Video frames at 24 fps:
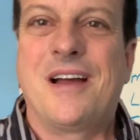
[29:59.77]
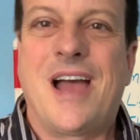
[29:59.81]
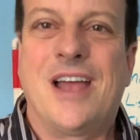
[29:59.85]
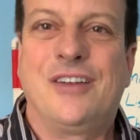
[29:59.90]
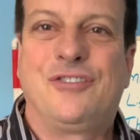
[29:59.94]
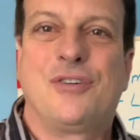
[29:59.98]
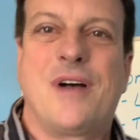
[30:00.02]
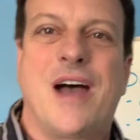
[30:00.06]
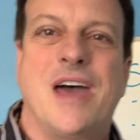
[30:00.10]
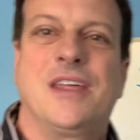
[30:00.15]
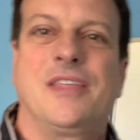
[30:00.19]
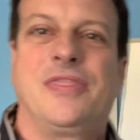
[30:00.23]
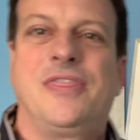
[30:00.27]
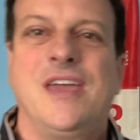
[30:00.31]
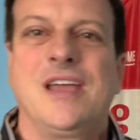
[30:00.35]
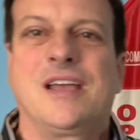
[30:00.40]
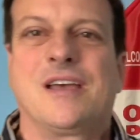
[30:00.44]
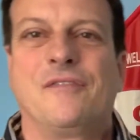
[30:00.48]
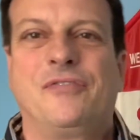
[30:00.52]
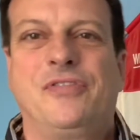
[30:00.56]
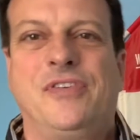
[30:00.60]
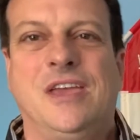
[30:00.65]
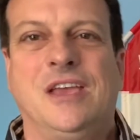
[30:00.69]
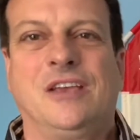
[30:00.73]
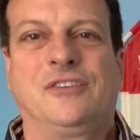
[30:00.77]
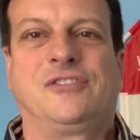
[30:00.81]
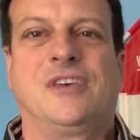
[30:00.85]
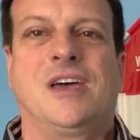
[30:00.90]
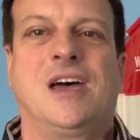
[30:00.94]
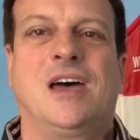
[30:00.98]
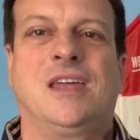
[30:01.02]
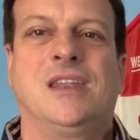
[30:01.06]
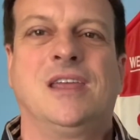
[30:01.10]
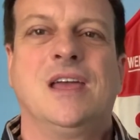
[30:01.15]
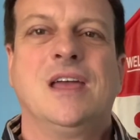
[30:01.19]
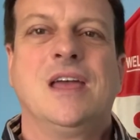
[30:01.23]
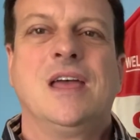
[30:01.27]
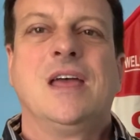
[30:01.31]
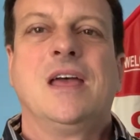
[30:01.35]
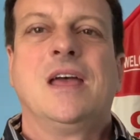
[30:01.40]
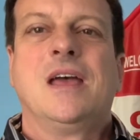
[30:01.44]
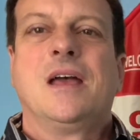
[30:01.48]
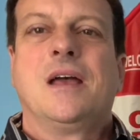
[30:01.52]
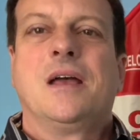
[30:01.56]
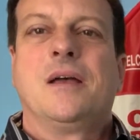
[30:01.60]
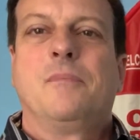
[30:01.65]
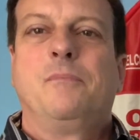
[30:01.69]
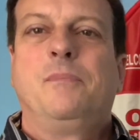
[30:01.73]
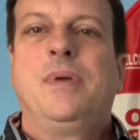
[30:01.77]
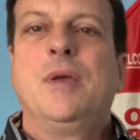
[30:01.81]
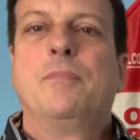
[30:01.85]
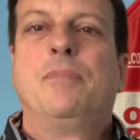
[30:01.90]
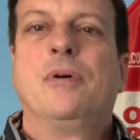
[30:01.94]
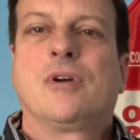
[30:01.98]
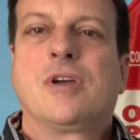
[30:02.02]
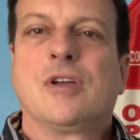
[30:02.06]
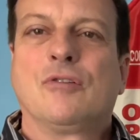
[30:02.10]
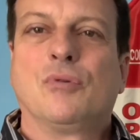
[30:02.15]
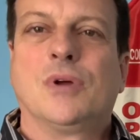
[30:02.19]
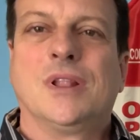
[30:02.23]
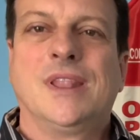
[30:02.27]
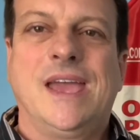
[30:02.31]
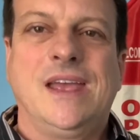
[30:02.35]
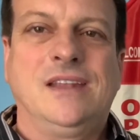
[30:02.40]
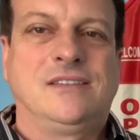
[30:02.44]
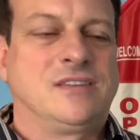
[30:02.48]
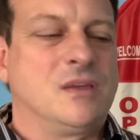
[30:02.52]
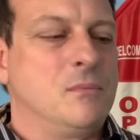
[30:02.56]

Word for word: I try to think of things that people can relate to